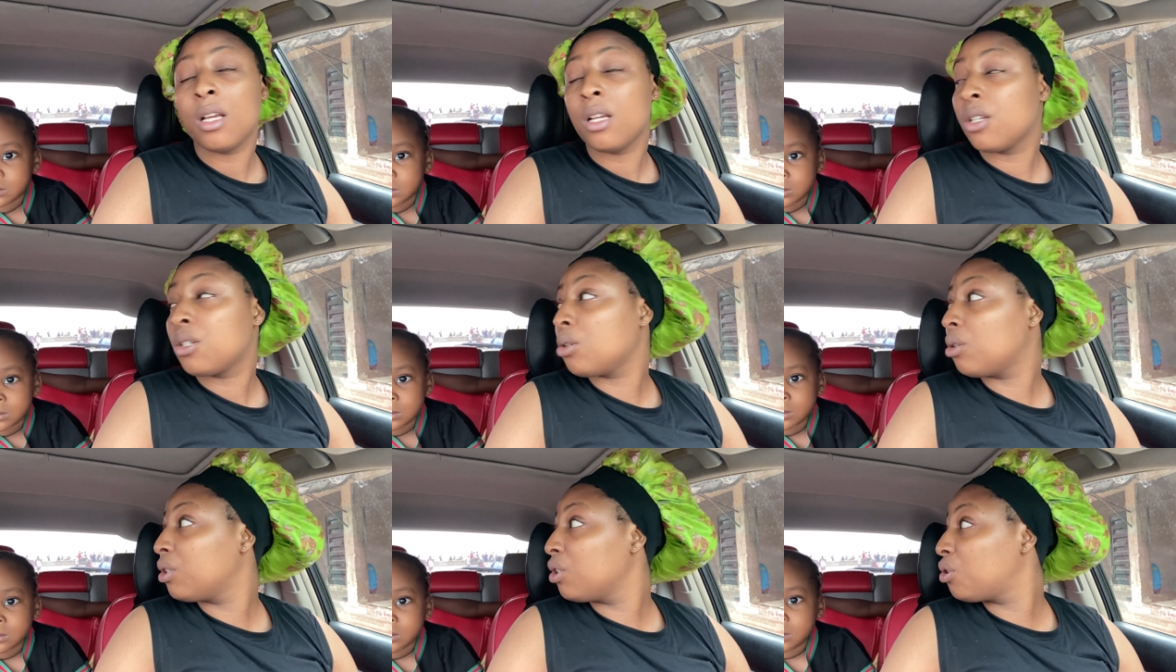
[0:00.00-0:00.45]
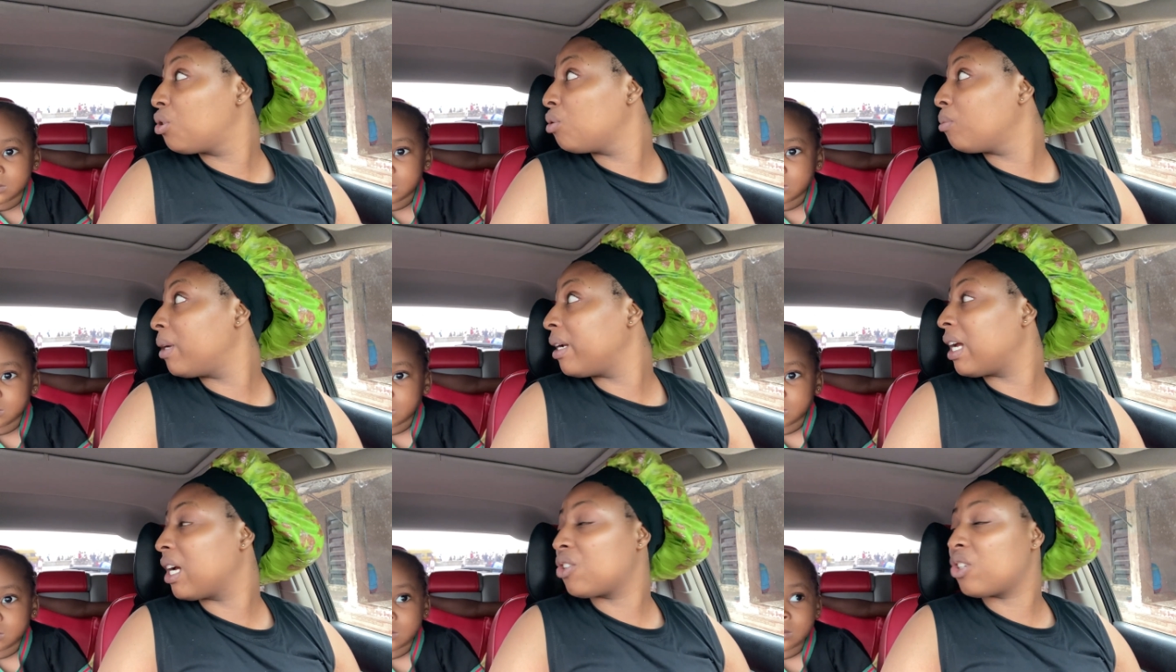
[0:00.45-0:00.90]
so this
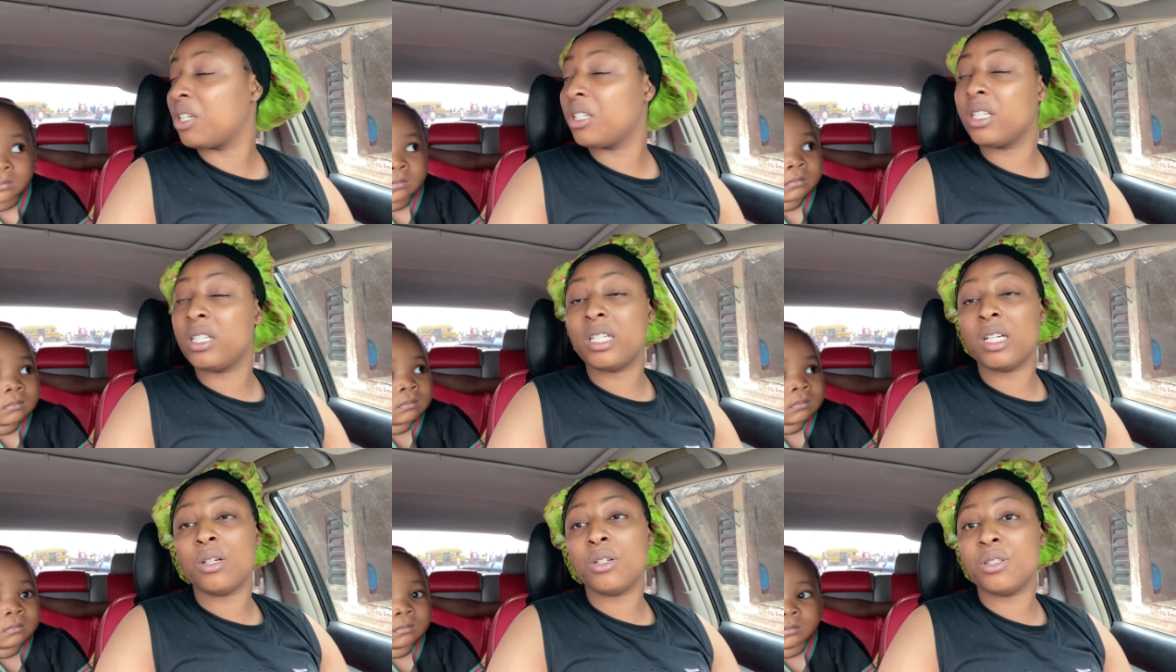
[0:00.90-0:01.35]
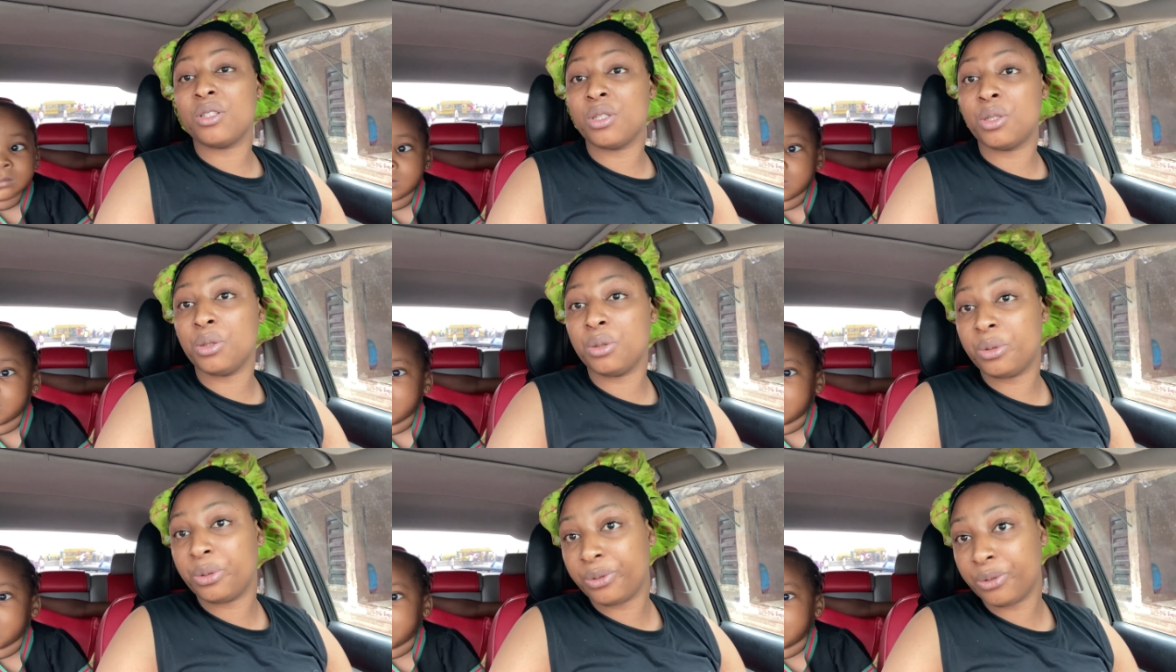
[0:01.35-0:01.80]
woman actually sells
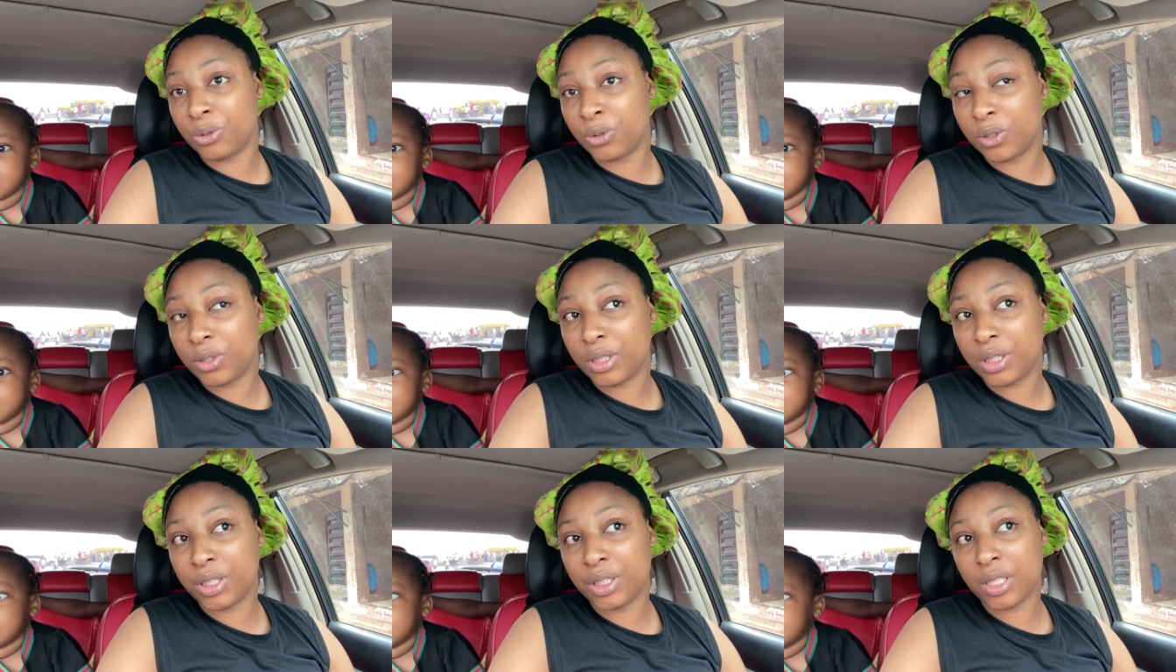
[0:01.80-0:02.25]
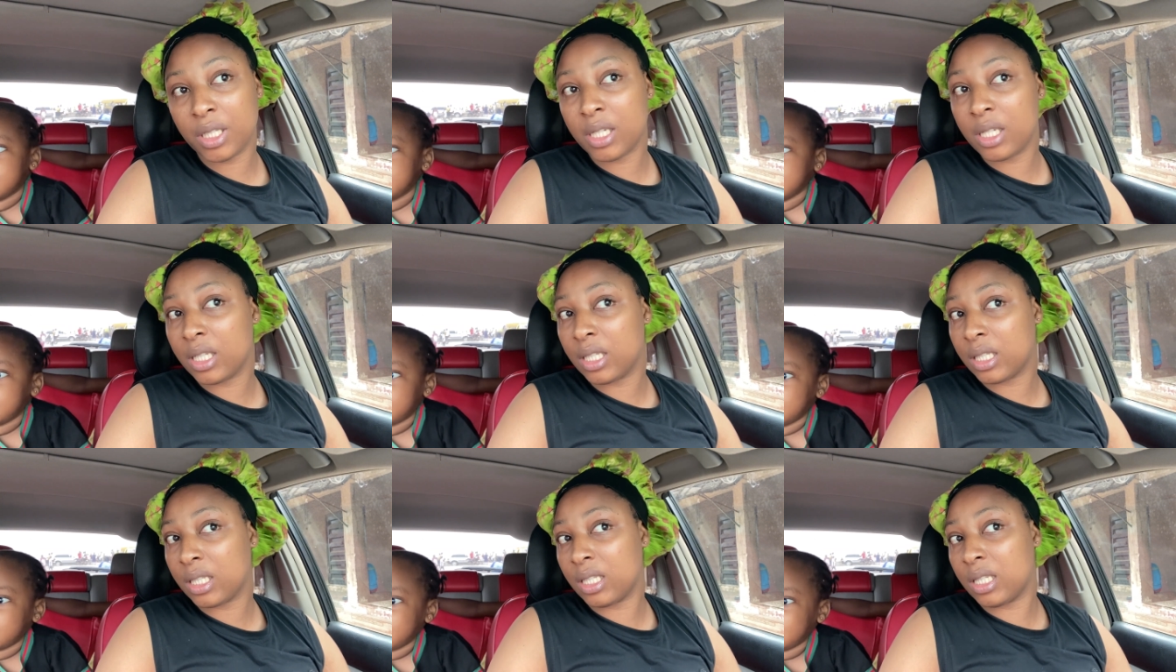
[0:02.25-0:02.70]
good food
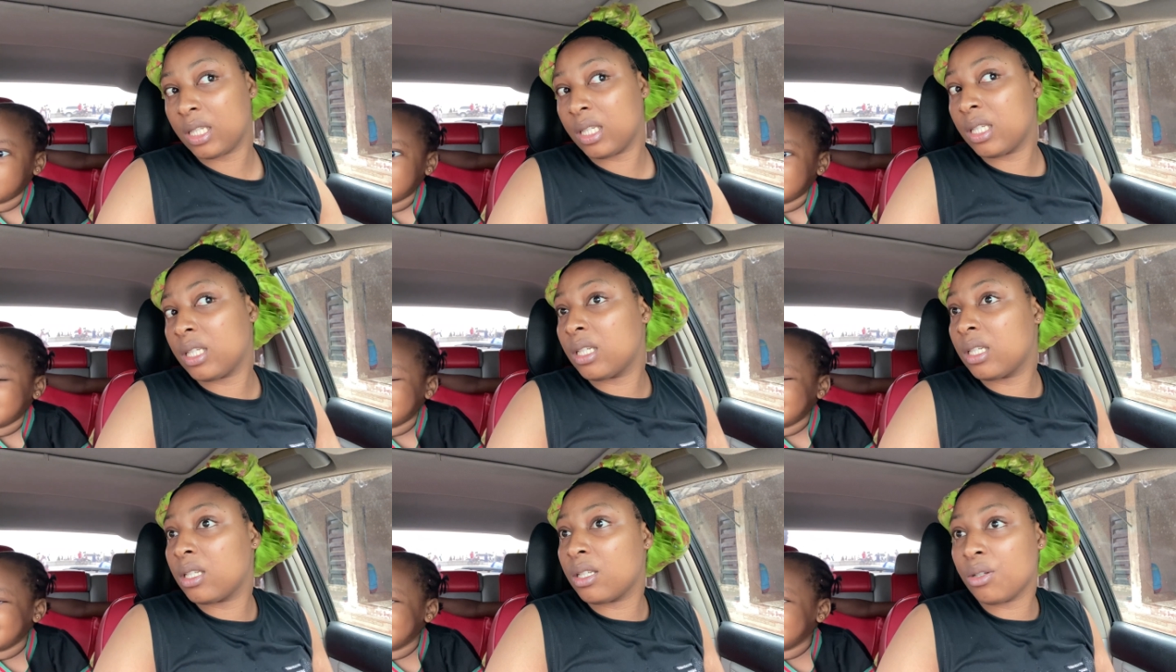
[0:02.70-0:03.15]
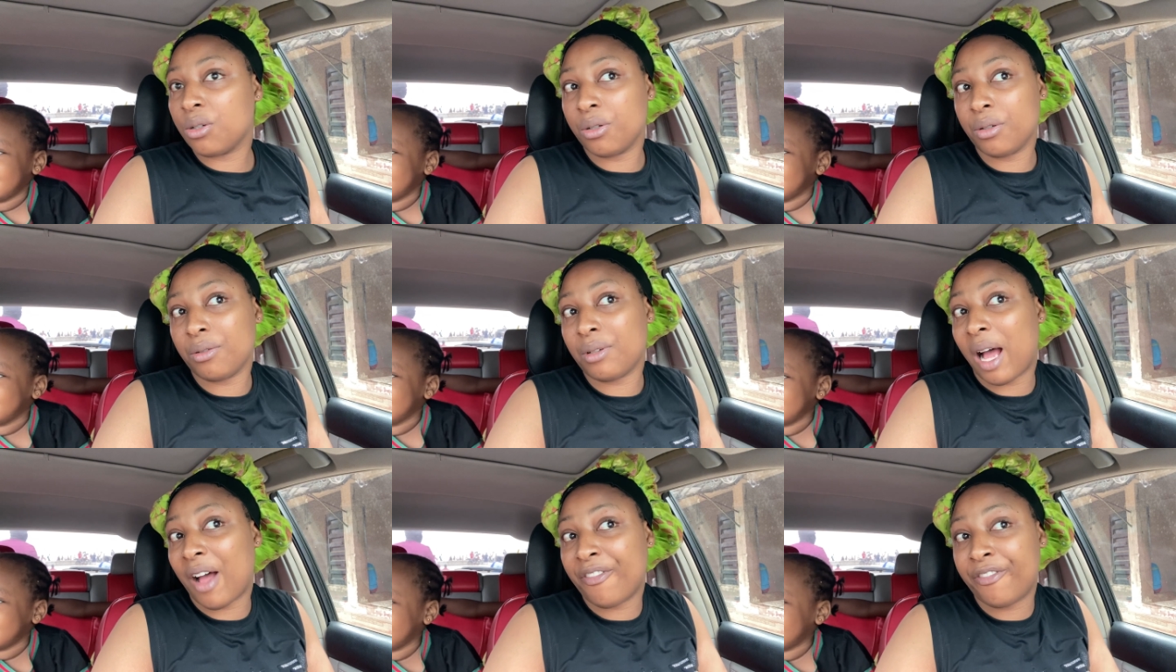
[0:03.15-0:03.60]
she's
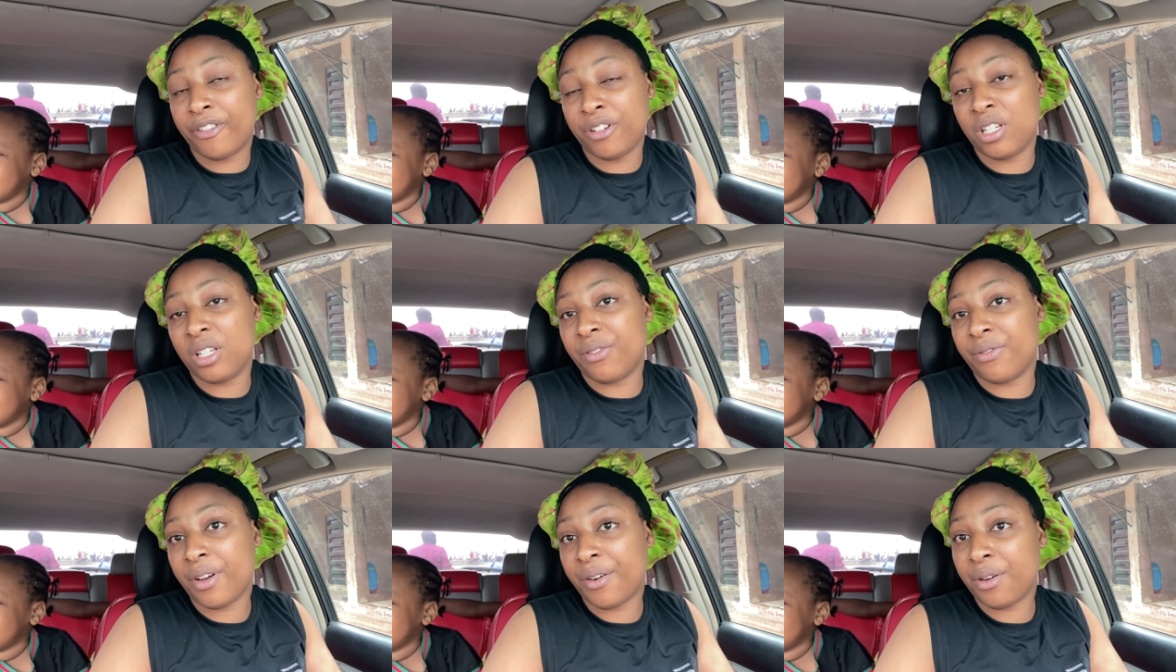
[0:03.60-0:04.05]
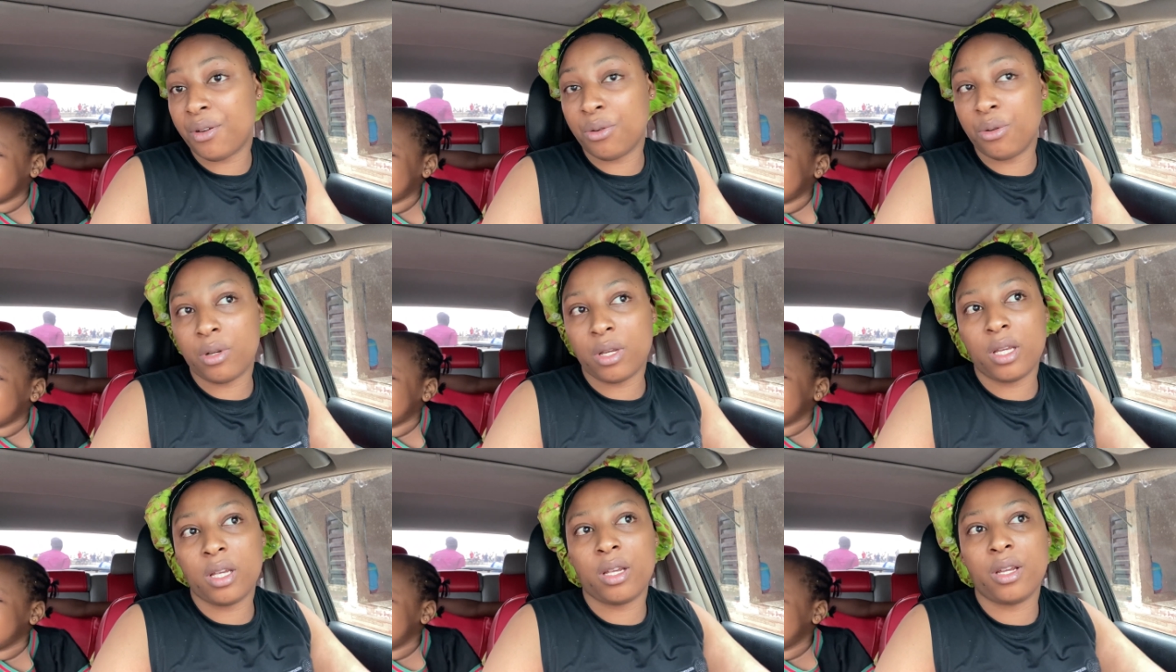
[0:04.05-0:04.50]
her food is very
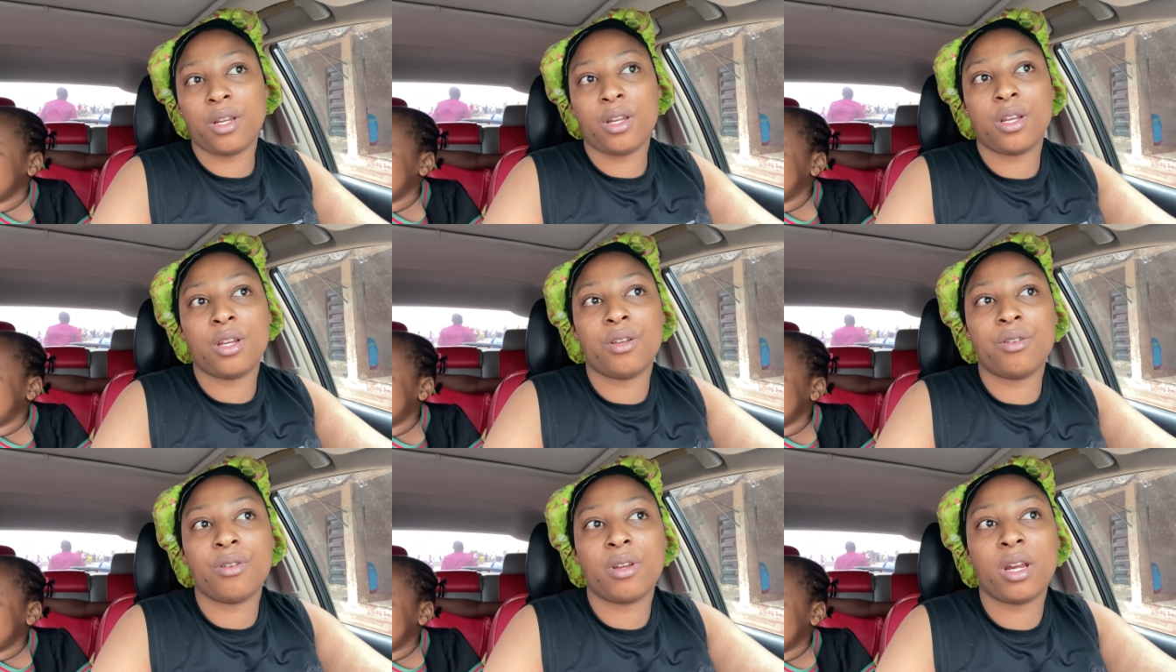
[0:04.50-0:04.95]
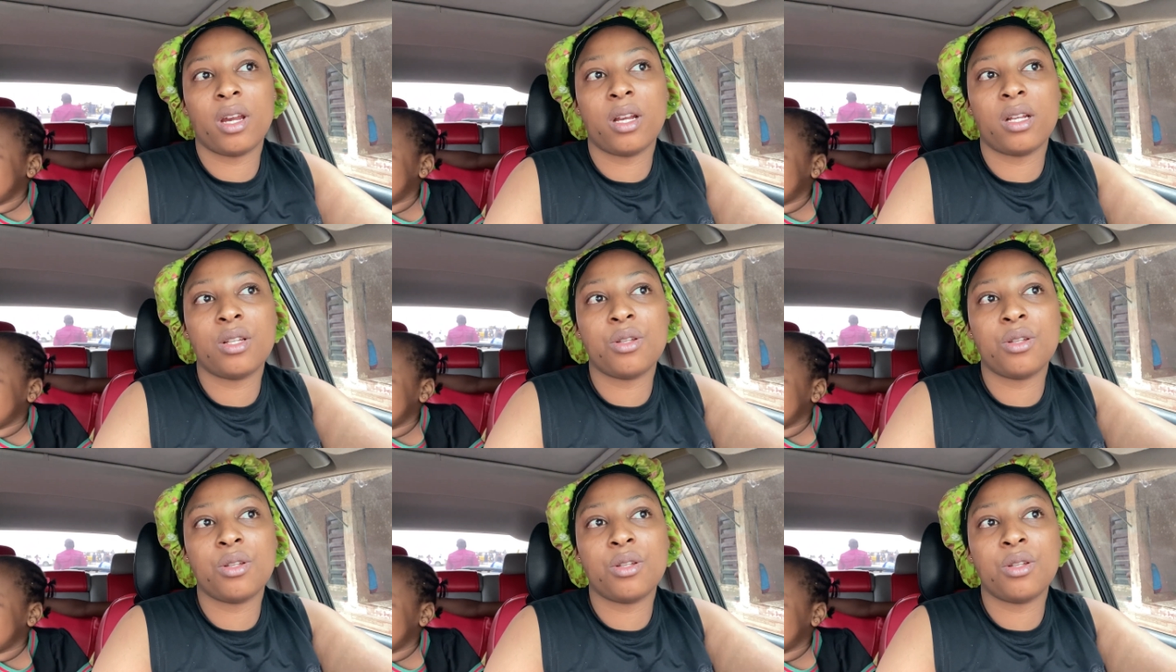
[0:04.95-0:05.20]
okay okay.